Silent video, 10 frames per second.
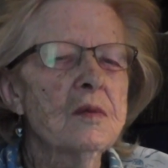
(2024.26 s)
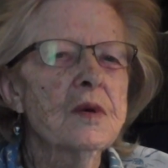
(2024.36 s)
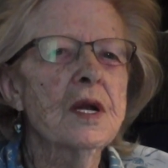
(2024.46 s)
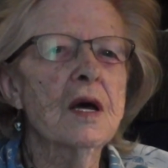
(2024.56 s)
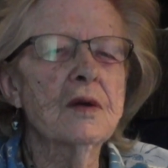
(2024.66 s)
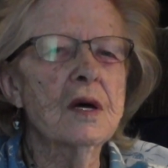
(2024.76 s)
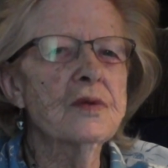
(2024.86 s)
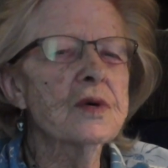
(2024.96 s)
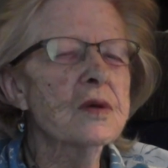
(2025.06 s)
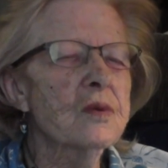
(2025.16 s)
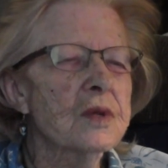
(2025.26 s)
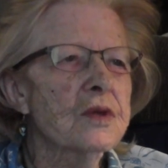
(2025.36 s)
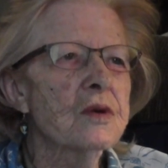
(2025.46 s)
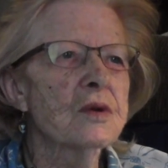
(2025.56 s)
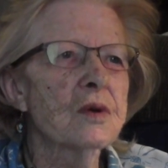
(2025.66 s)
But I think what
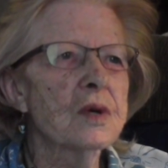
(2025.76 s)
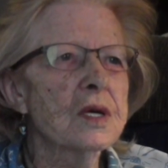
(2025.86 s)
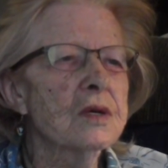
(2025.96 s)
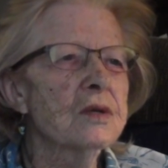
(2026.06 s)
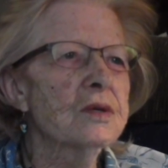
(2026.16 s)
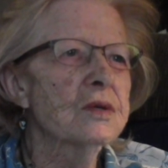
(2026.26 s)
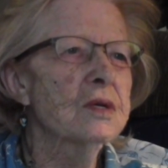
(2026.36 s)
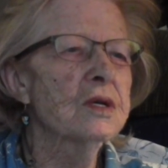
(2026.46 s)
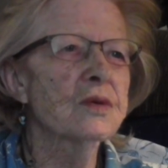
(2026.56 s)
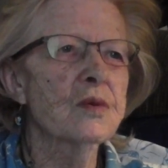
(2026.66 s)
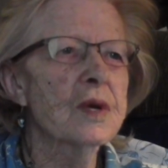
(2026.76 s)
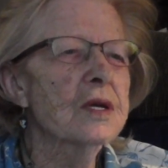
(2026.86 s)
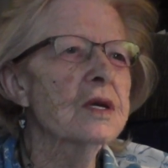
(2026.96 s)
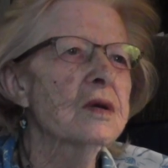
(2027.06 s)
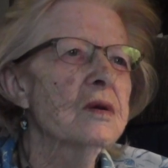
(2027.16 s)
they're doing is
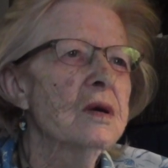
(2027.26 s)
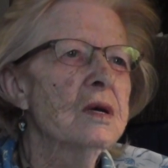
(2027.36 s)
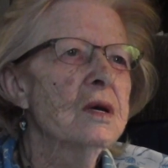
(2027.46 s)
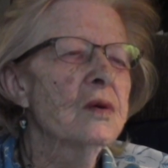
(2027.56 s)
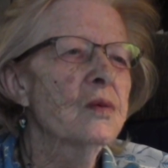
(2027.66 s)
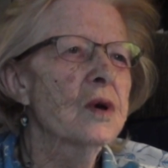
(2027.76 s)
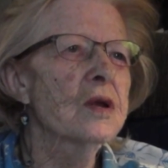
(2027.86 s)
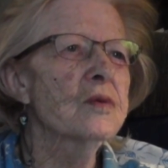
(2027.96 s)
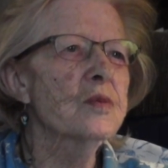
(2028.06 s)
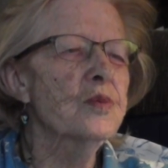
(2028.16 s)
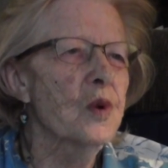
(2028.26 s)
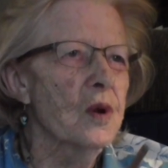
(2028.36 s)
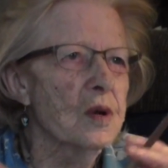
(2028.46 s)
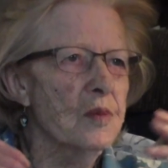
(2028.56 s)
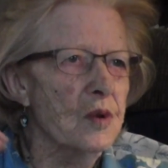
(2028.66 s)
renting one of the
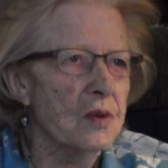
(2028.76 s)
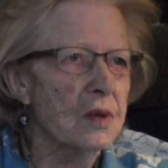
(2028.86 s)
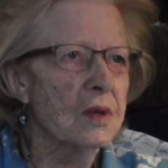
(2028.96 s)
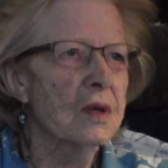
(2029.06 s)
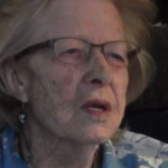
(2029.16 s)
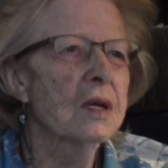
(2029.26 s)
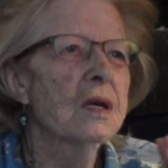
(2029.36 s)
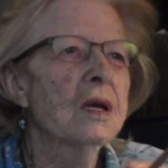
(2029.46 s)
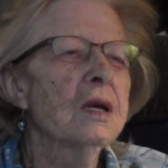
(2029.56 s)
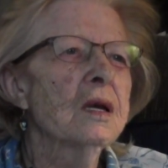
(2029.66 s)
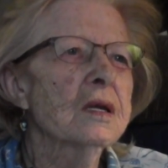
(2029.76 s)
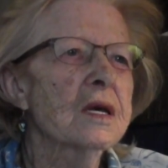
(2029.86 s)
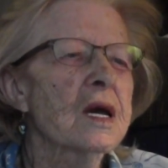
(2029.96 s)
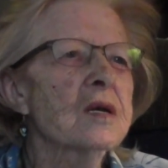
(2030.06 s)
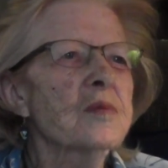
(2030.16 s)
portable
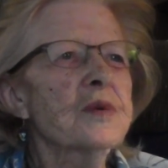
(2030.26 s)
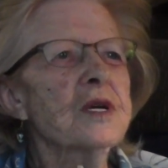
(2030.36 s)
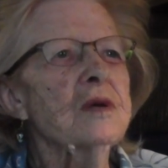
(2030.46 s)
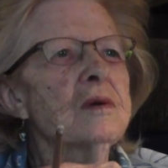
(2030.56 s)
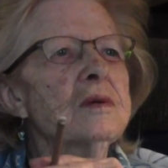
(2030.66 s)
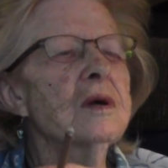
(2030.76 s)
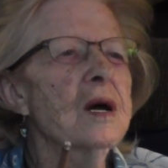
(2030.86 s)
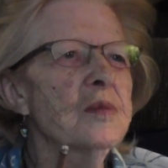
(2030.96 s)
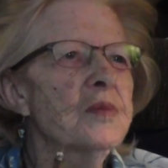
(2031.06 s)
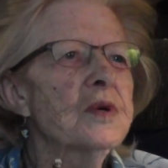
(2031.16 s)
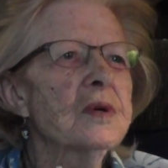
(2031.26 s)
canopy type.